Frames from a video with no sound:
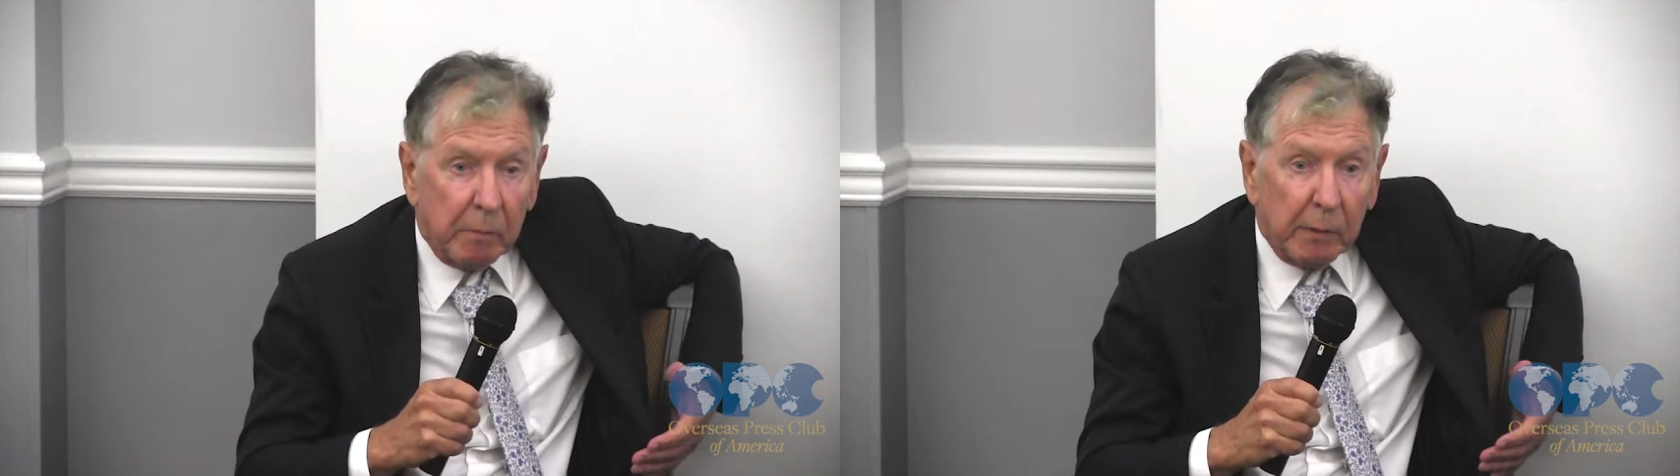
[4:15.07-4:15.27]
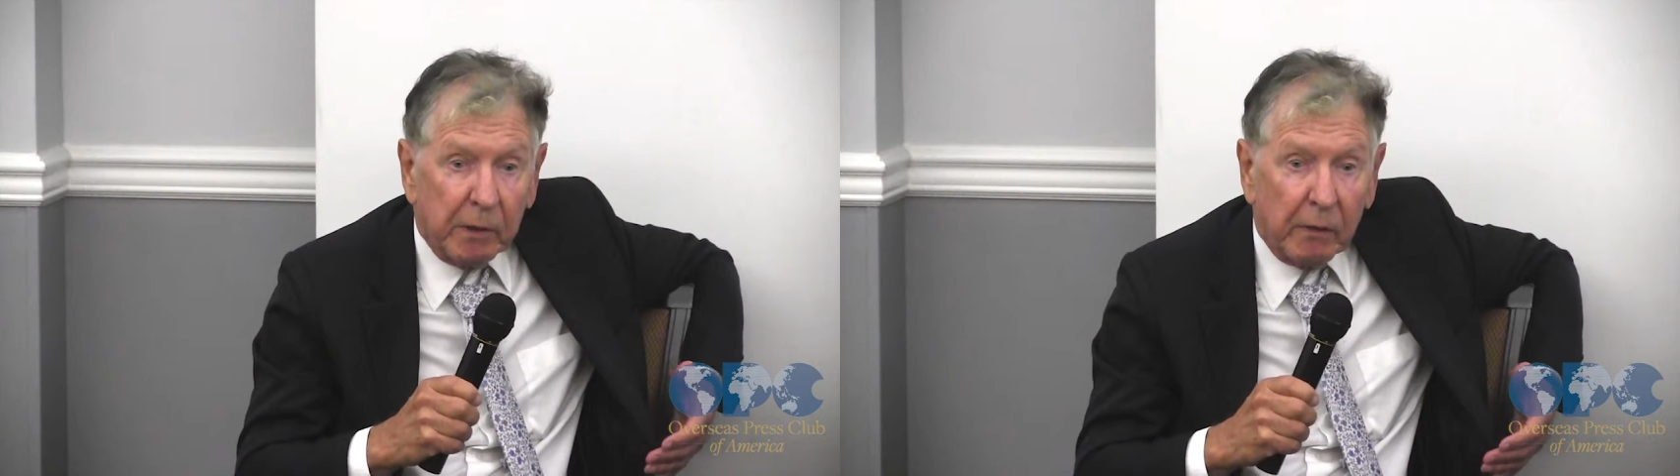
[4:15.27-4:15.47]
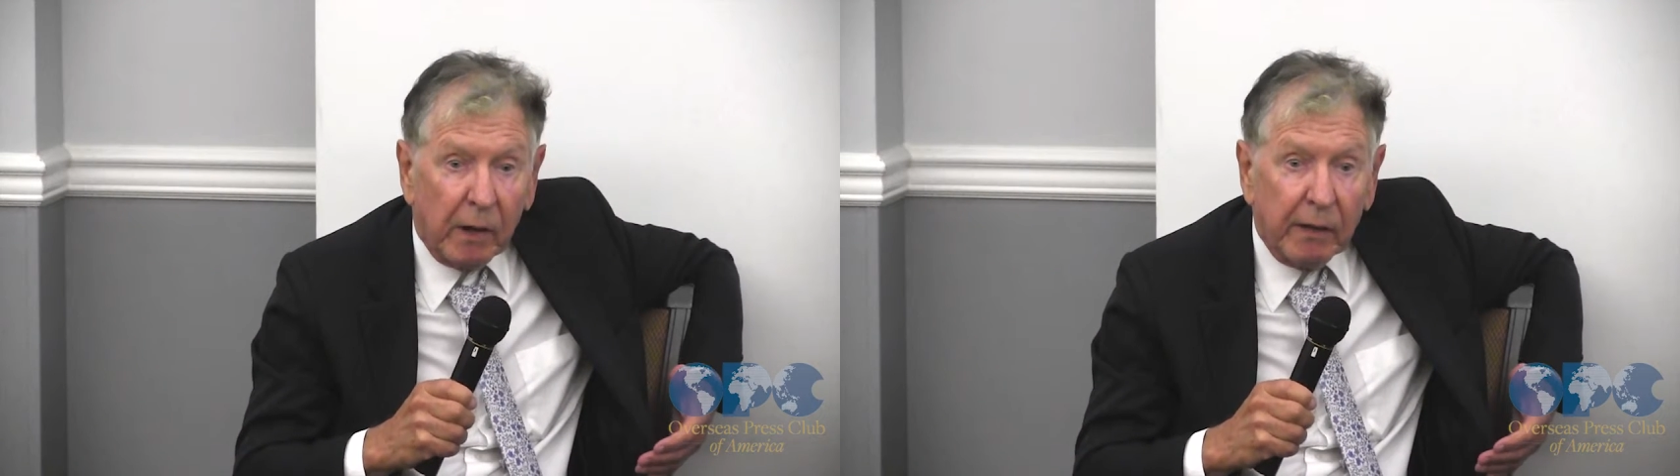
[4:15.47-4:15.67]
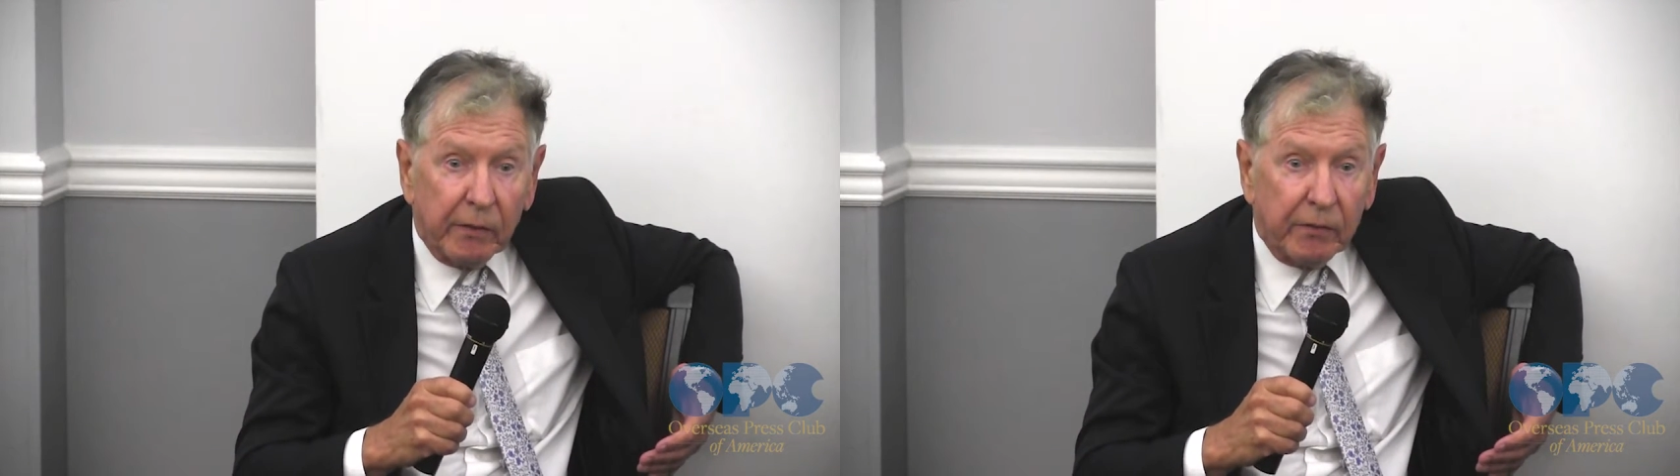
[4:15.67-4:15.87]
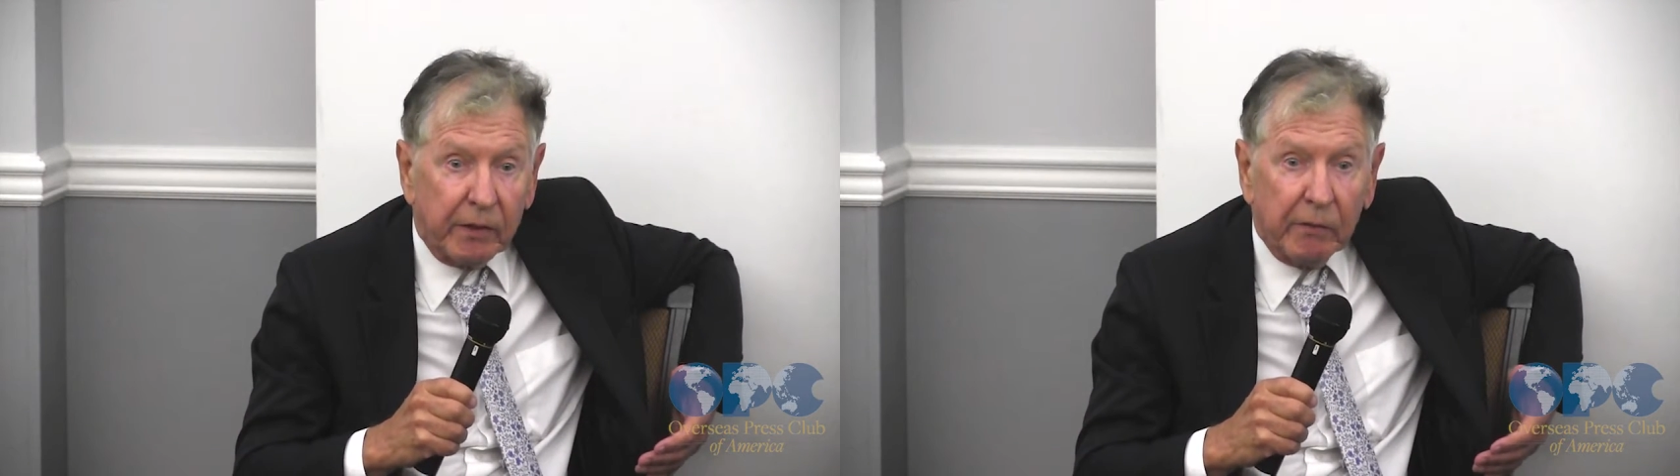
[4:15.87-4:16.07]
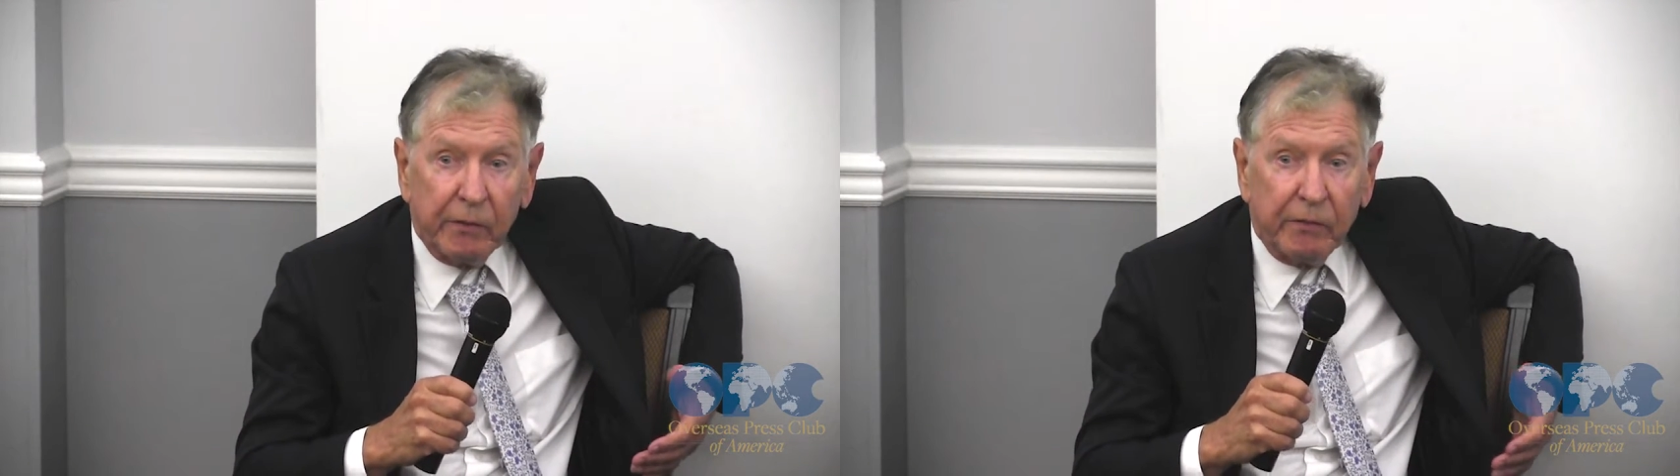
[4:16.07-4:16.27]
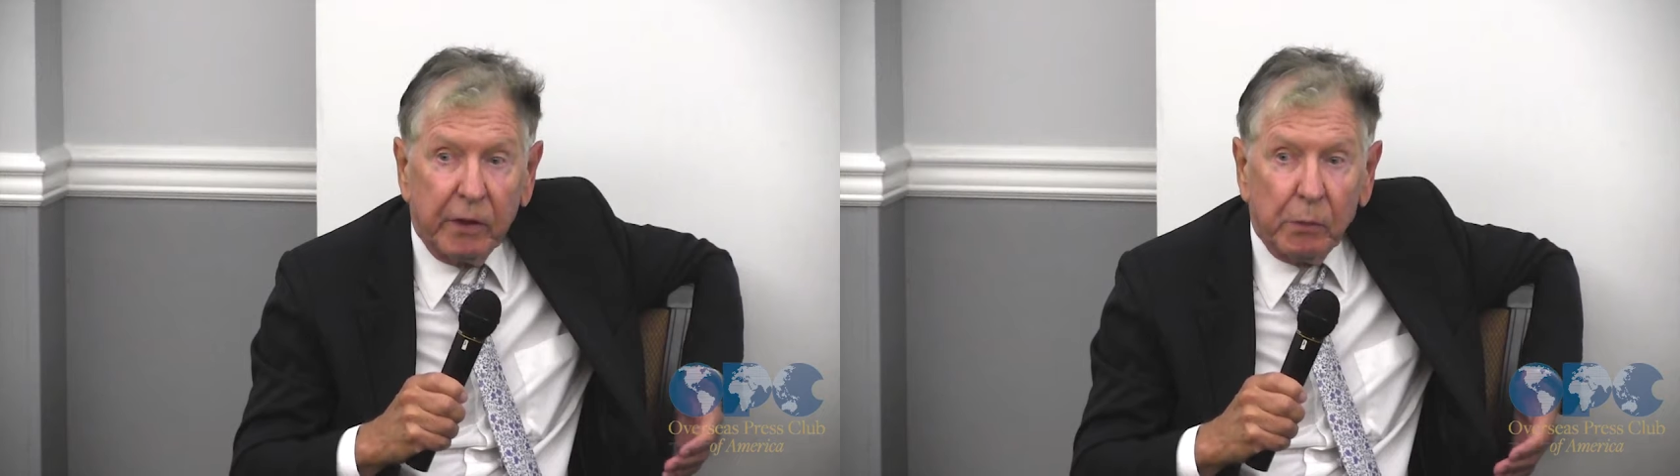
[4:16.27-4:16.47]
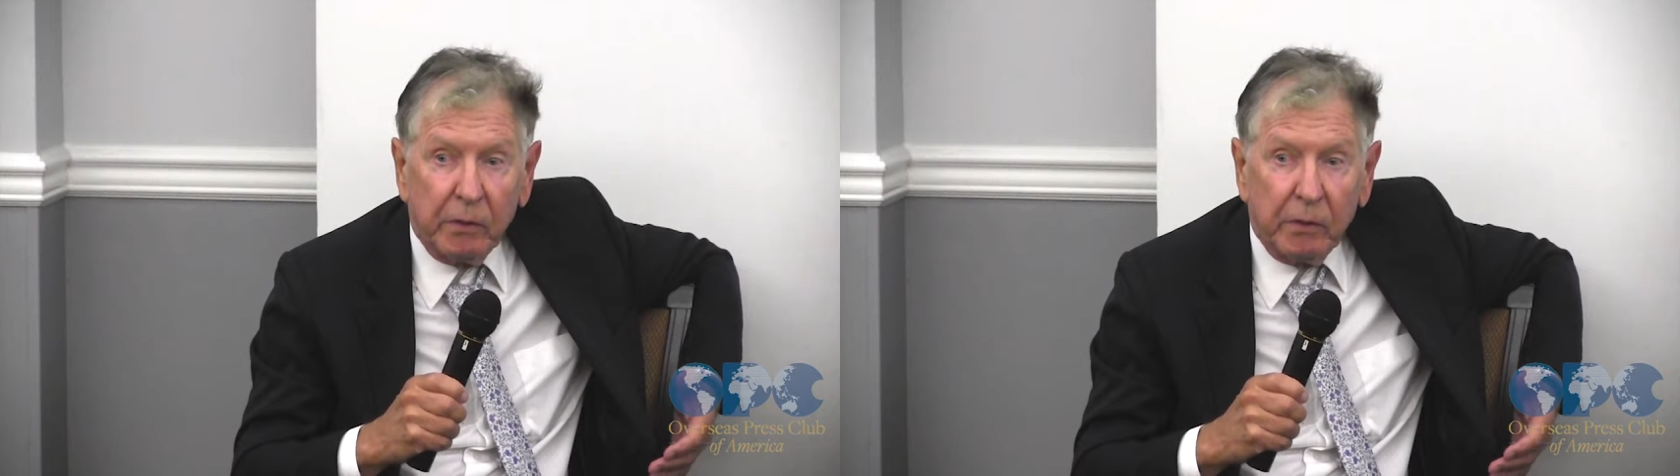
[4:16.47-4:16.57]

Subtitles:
people who either say there's no